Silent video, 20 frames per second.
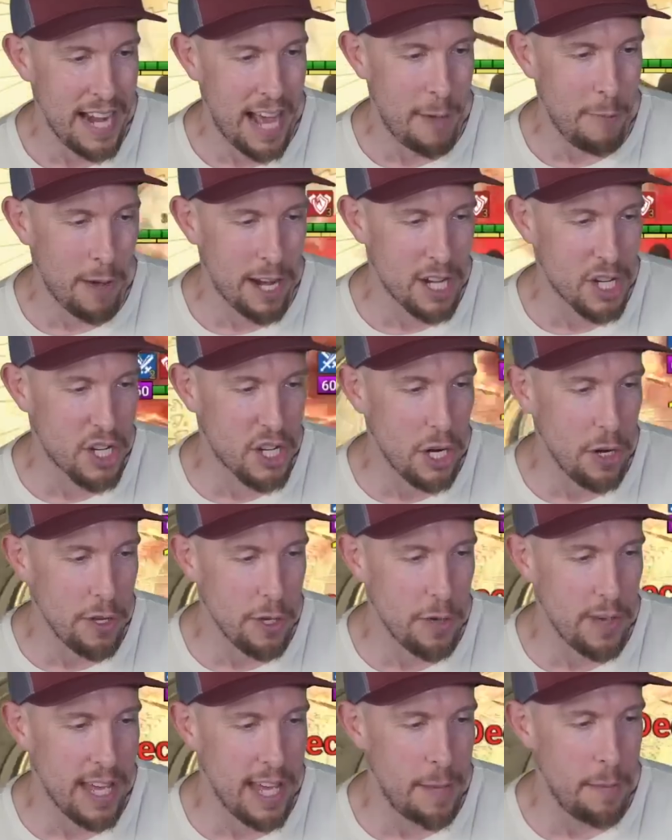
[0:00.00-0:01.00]
I want to show
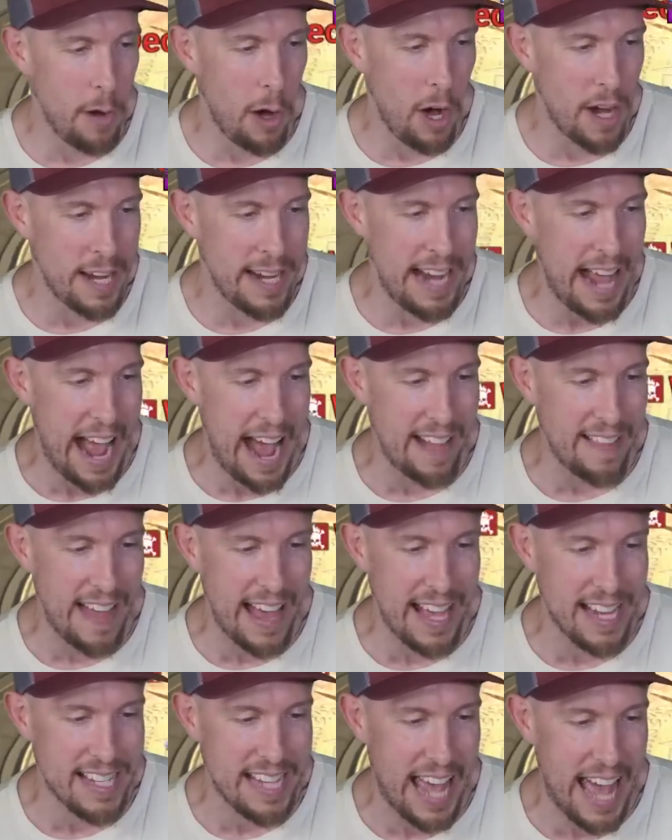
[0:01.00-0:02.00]
you him on an
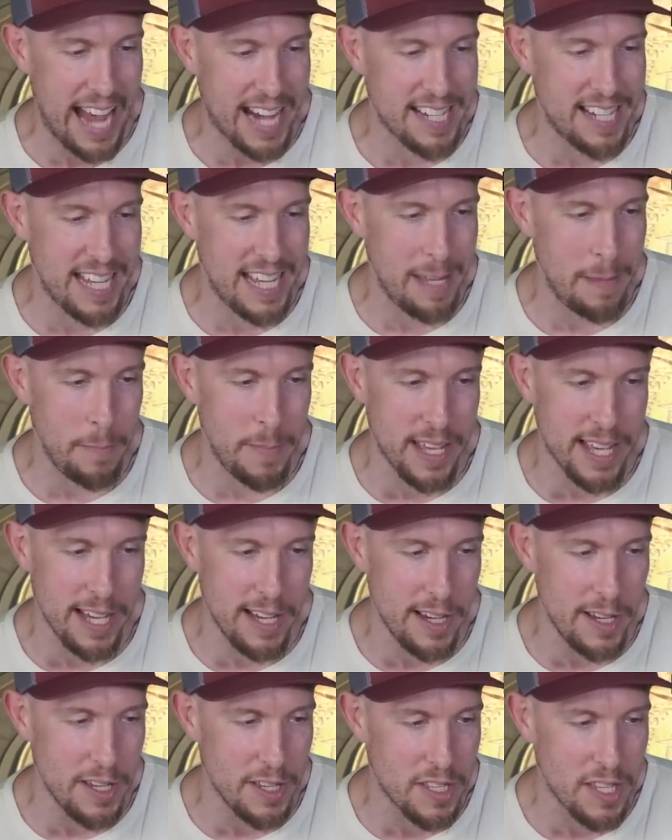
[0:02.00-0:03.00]
ally attack team
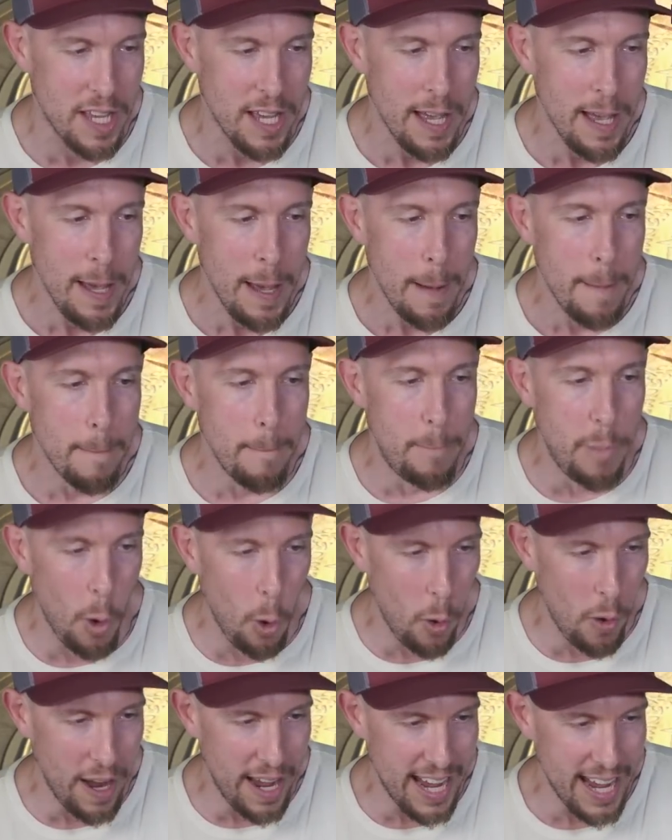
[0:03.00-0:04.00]
because,
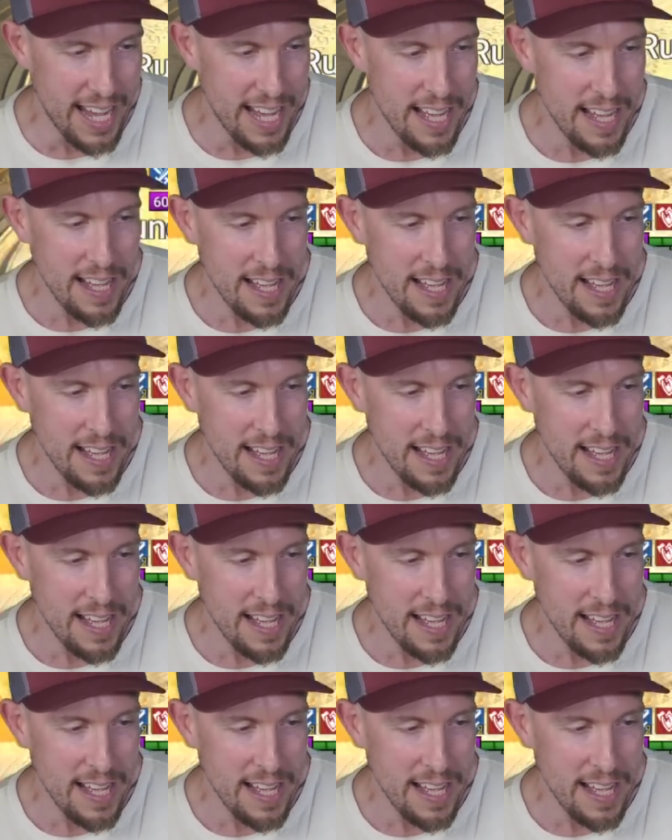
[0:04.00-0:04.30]
boy,